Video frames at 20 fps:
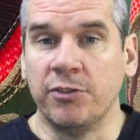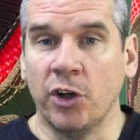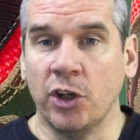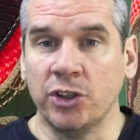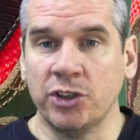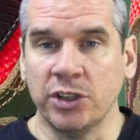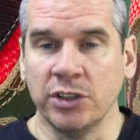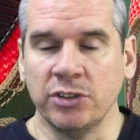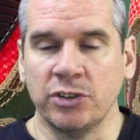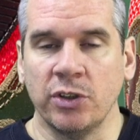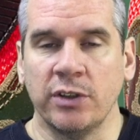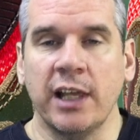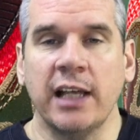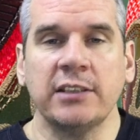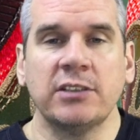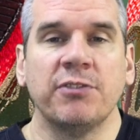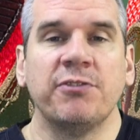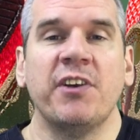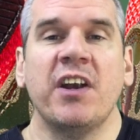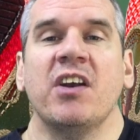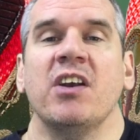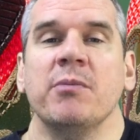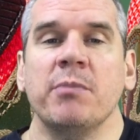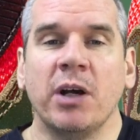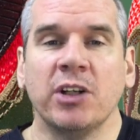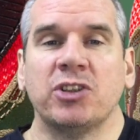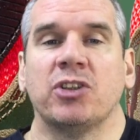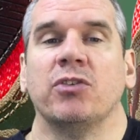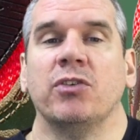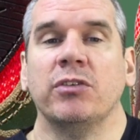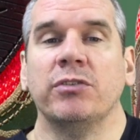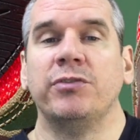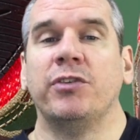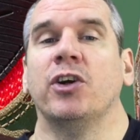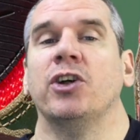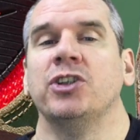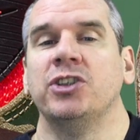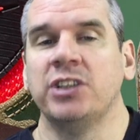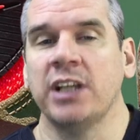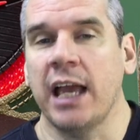version. So that's a very much a
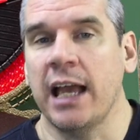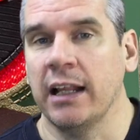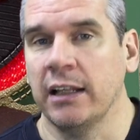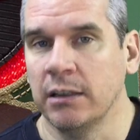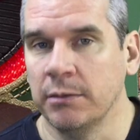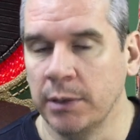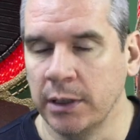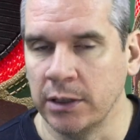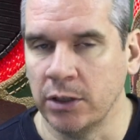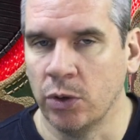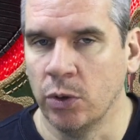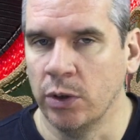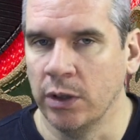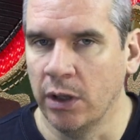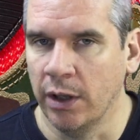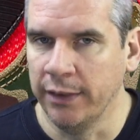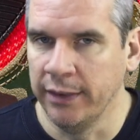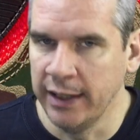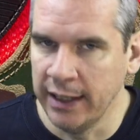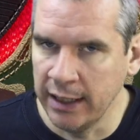reverse element going on